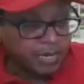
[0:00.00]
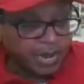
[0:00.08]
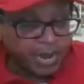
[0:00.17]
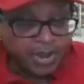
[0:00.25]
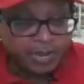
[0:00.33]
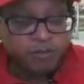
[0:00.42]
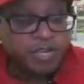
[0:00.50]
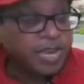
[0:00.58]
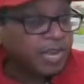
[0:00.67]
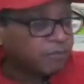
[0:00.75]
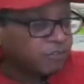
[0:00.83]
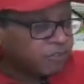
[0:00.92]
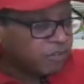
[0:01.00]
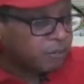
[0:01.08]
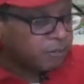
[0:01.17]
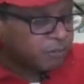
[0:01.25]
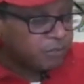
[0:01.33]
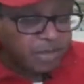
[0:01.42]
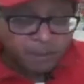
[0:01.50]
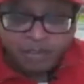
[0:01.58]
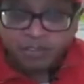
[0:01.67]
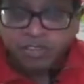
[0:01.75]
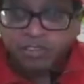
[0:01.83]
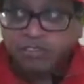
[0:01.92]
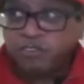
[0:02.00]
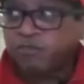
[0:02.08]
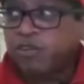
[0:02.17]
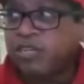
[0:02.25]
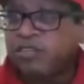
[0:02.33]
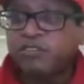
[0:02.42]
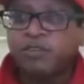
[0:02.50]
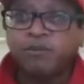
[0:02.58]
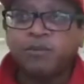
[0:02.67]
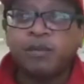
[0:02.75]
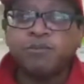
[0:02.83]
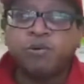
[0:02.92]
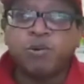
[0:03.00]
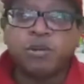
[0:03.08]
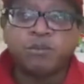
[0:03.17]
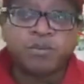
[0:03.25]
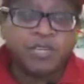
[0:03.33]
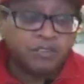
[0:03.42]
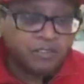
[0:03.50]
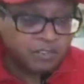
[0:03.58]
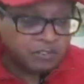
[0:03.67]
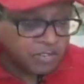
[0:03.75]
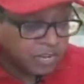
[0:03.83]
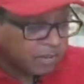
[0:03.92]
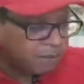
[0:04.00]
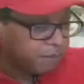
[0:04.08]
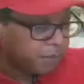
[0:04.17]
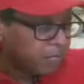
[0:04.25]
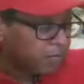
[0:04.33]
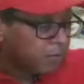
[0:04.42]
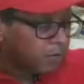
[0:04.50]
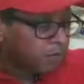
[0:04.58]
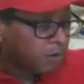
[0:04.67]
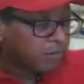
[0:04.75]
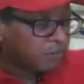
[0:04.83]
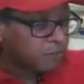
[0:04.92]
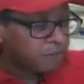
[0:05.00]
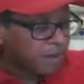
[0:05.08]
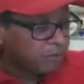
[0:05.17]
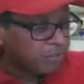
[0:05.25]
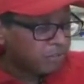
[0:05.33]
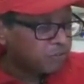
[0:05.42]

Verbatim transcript: And we have some, I mean, this is really some important pieces. Uh, one is about this